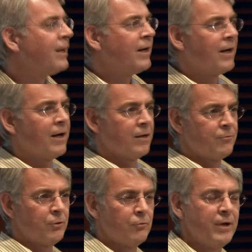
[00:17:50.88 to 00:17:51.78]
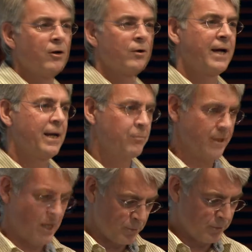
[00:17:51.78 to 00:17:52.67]
if you relocate
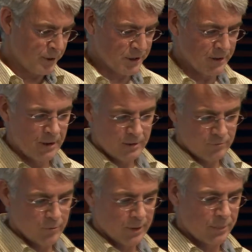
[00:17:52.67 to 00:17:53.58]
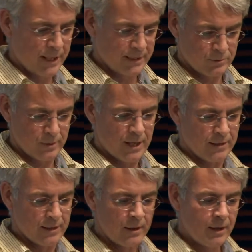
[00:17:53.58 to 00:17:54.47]
without permission from one place to another.
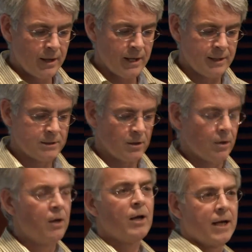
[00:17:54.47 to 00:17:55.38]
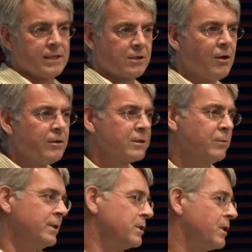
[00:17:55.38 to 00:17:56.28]
And so, as a
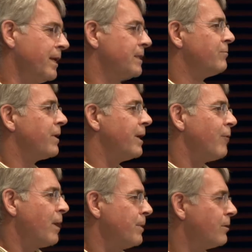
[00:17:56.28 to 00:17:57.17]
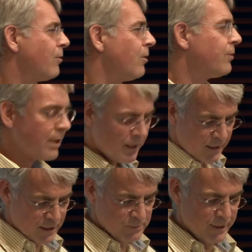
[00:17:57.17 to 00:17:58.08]
consequence, China's very rapid growth
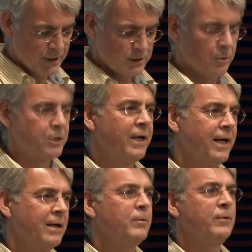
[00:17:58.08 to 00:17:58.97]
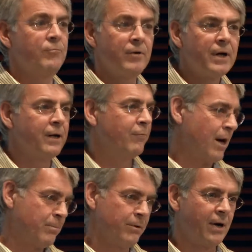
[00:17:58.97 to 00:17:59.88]
has been associated with very
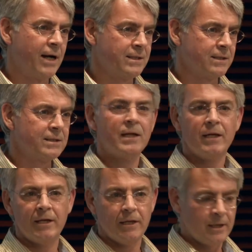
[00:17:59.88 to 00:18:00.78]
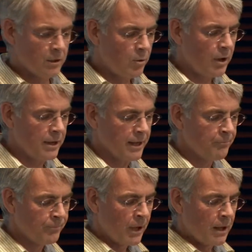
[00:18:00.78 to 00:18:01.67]
rapid rises in inequality.
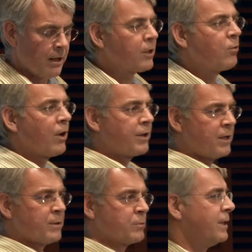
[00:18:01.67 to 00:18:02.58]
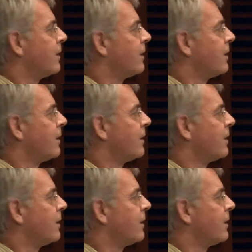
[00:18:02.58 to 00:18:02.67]
Inequality between the